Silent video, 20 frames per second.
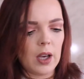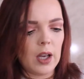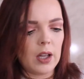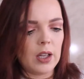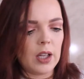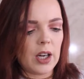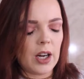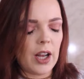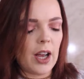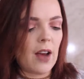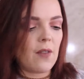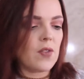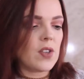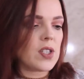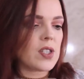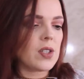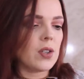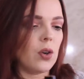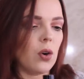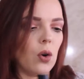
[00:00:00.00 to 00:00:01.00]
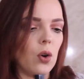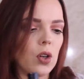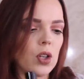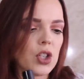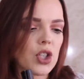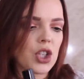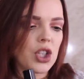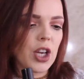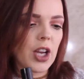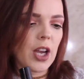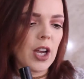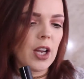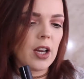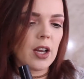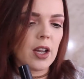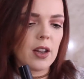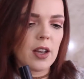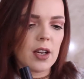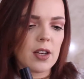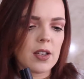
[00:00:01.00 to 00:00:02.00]
And then I have this gold
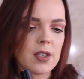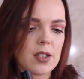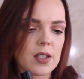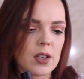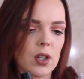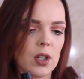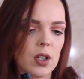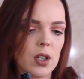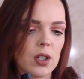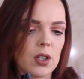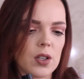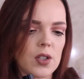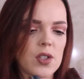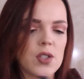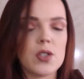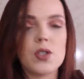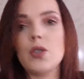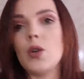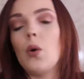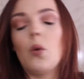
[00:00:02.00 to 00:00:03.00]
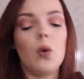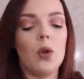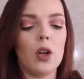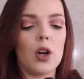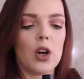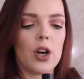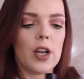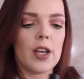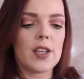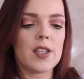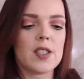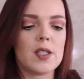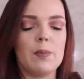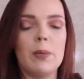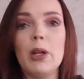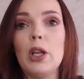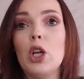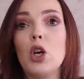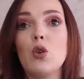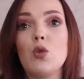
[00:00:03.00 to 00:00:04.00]
shade that is called Solar
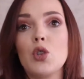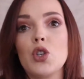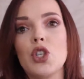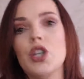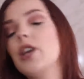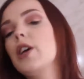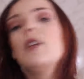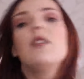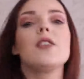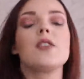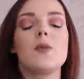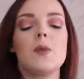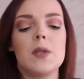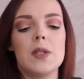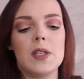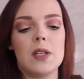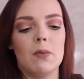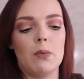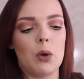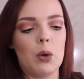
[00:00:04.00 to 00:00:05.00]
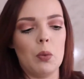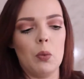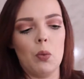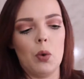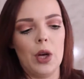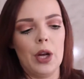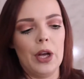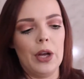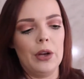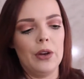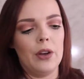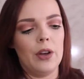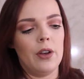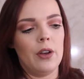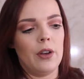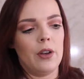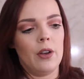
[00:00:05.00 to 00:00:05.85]
Explosion. This one's number one.